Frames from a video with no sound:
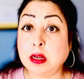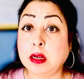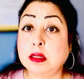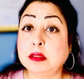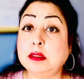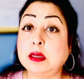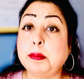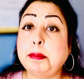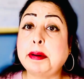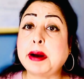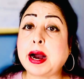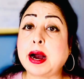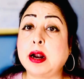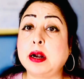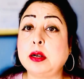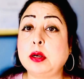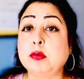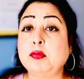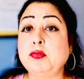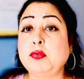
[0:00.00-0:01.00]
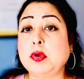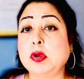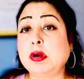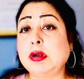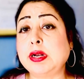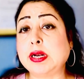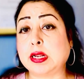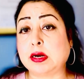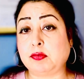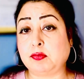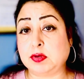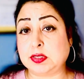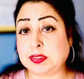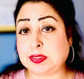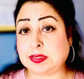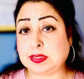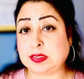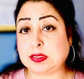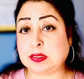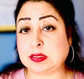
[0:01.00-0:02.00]
the part of your nervous
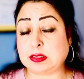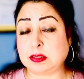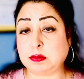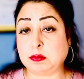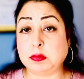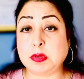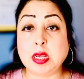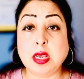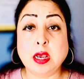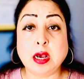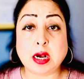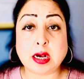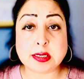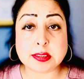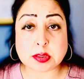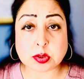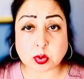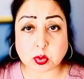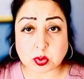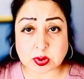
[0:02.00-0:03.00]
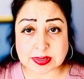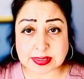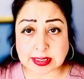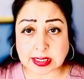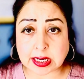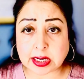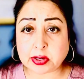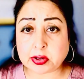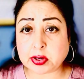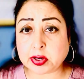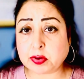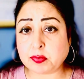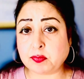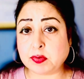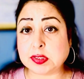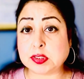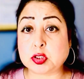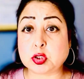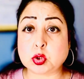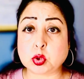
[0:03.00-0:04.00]
system associated
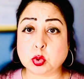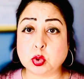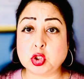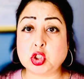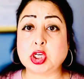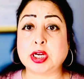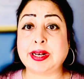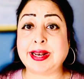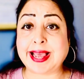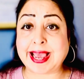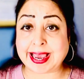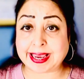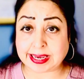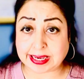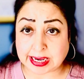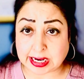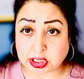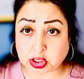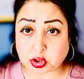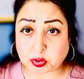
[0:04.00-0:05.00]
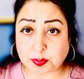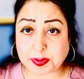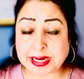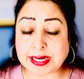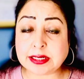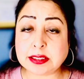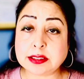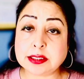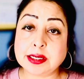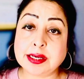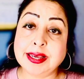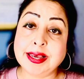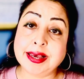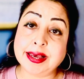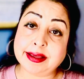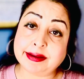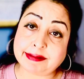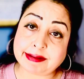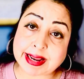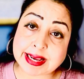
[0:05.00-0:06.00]
with social engagement,
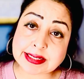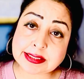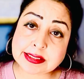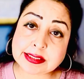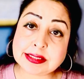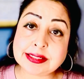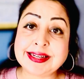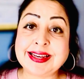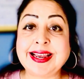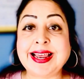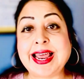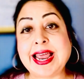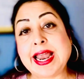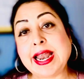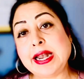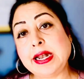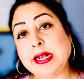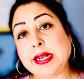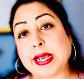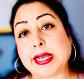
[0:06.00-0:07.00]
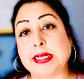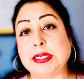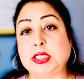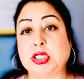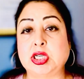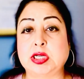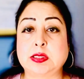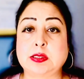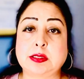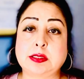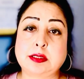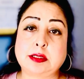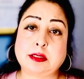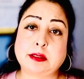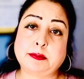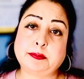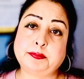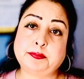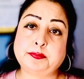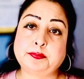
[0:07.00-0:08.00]
rest, and digest.
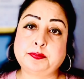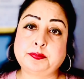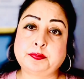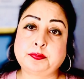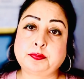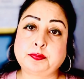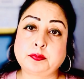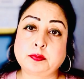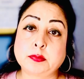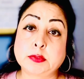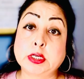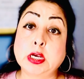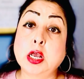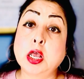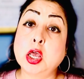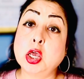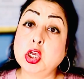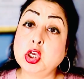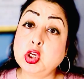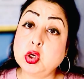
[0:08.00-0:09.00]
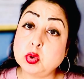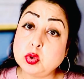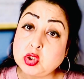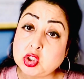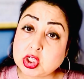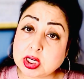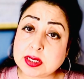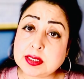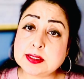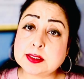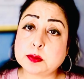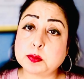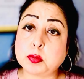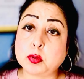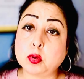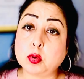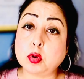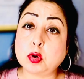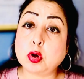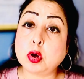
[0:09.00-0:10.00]
You just
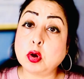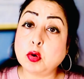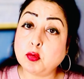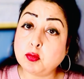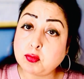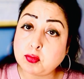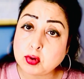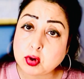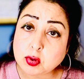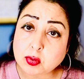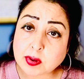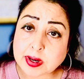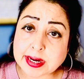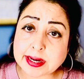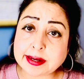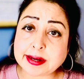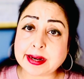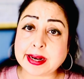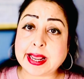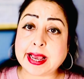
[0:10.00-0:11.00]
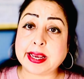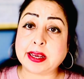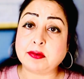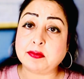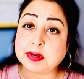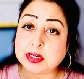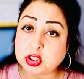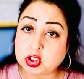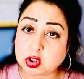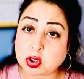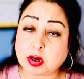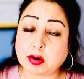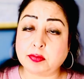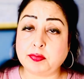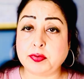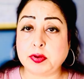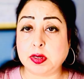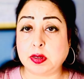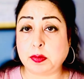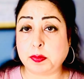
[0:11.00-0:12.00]
spoke fluent language of
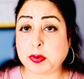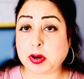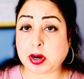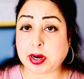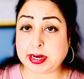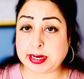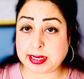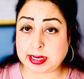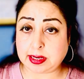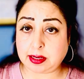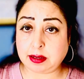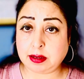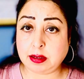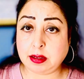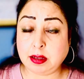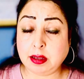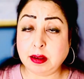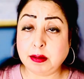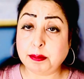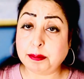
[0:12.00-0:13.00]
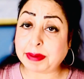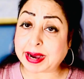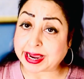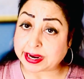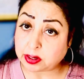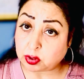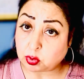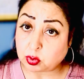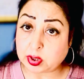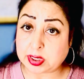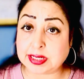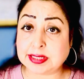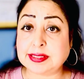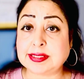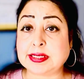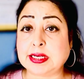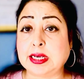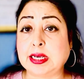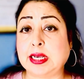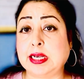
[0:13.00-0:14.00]
your body by
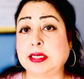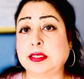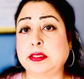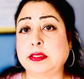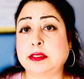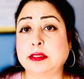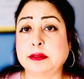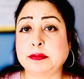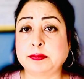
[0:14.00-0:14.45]
noticing it.